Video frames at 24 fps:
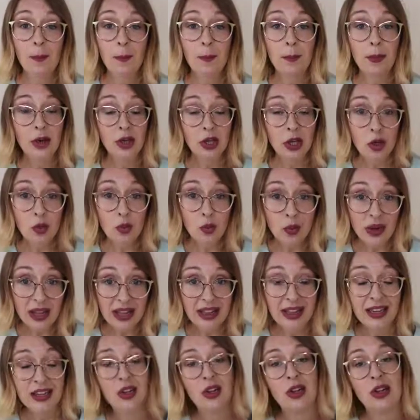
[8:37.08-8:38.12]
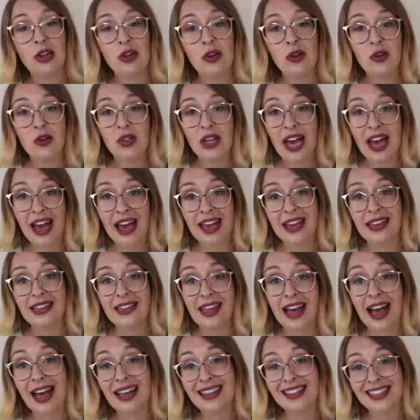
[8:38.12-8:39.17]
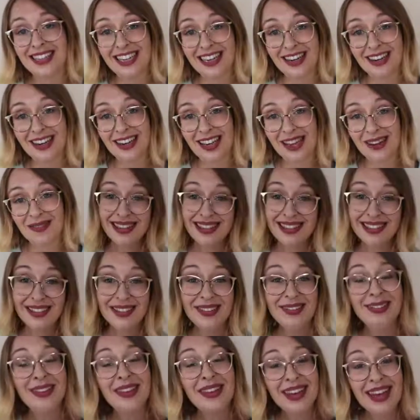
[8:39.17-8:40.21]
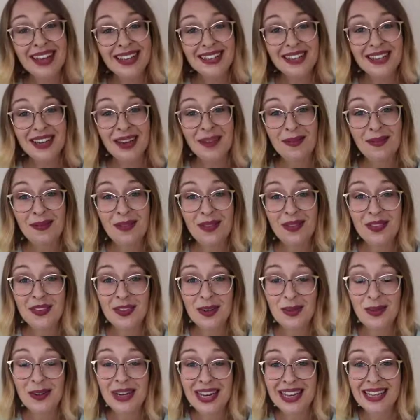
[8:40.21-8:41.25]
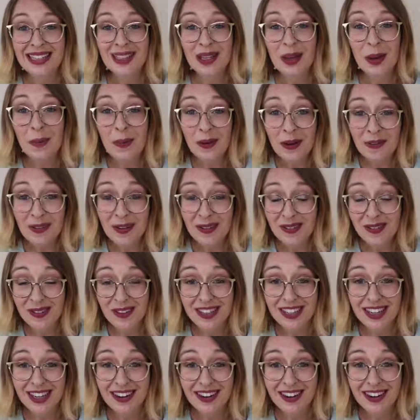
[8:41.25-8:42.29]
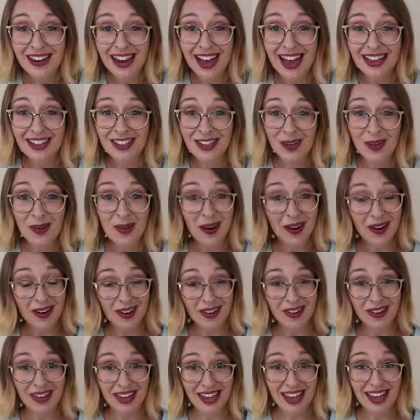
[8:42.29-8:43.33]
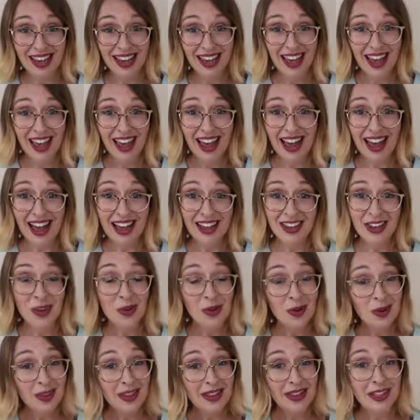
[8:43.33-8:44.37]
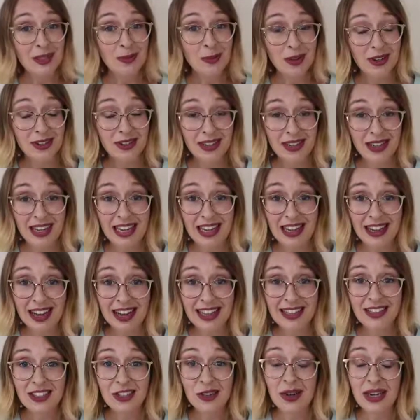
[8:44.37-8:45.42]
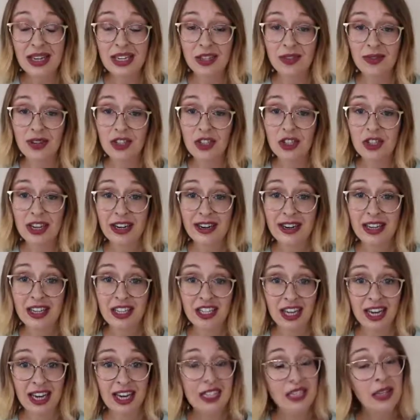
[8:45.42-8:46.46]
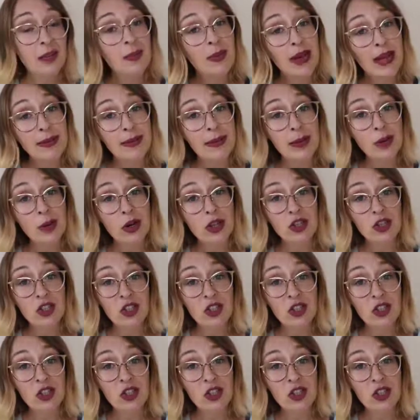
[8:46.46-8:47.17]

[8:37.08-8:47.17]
but you will include eggs and dairy. So the next time someone is coming around for dinner and you are cooking, and you know that this person likes to eat a vegetarian diet, it may be worth